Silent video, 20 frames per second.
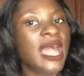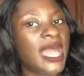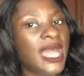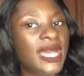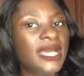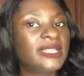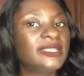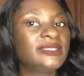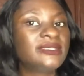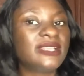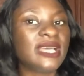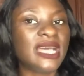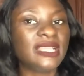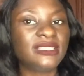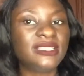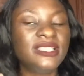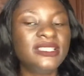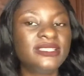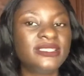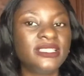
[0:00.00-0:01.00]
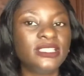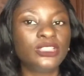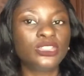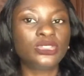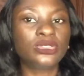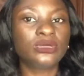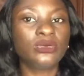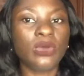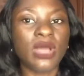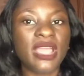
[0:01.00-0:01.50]
and at least
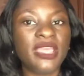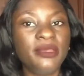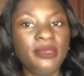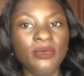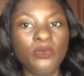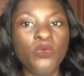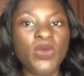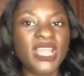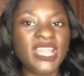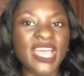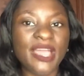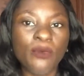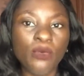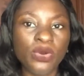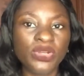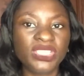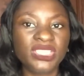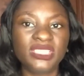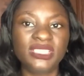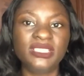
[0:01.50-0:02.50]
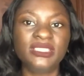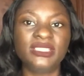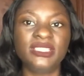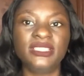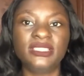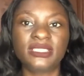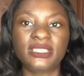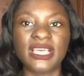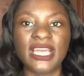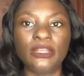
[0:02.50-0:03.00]
when I washed it,
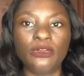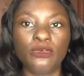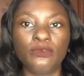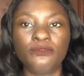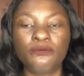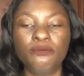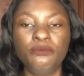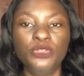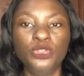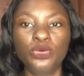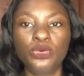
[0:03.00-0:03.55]
it's kind of